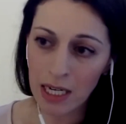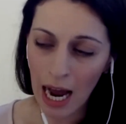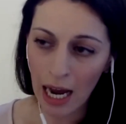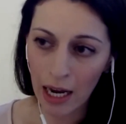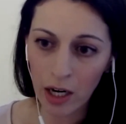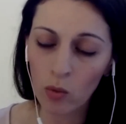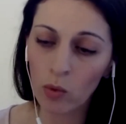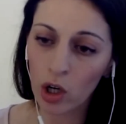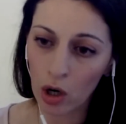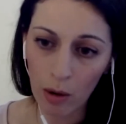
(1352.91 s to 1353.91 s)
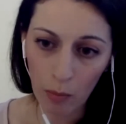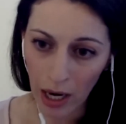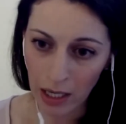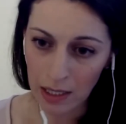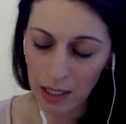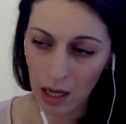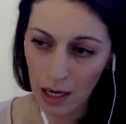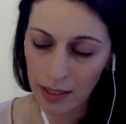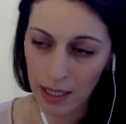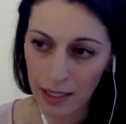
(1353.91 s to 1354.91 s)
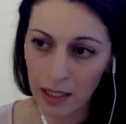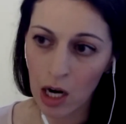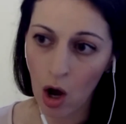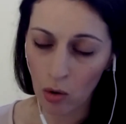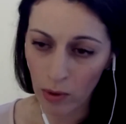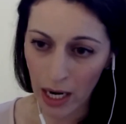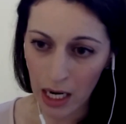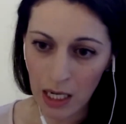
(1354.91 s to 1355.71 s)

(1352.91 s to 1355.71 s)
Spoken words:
had recurrent pregnancy loss testing already,